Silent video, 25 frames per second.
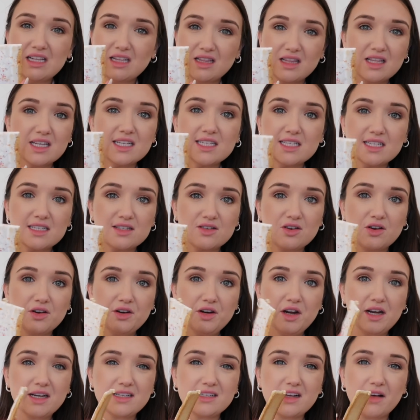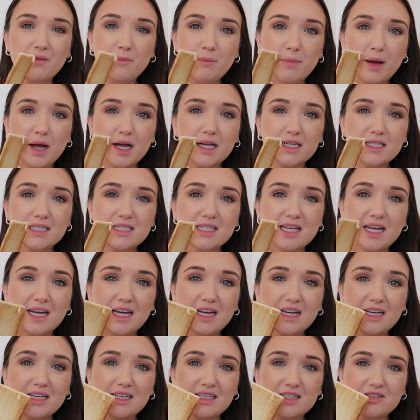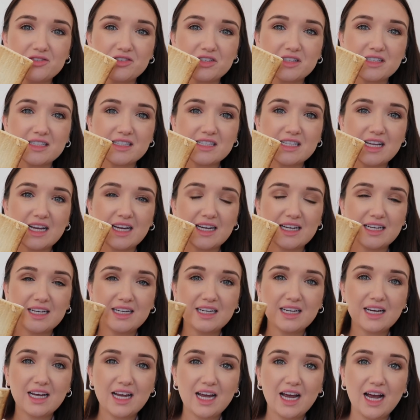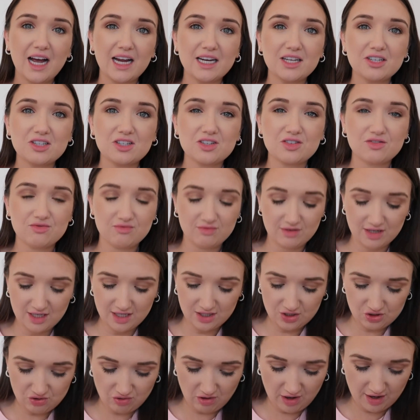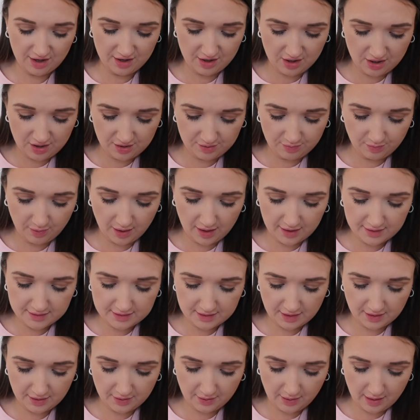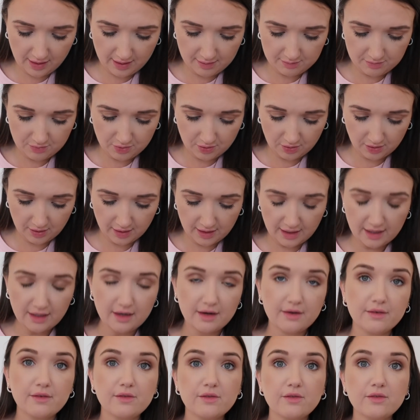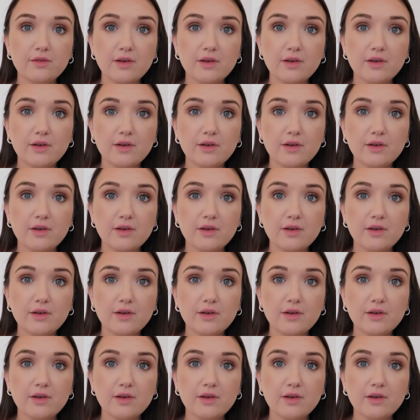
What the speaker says: This is not nice. I've burnt it, as you can see, and it's just really dry and hard work, so I'm not gonna eat.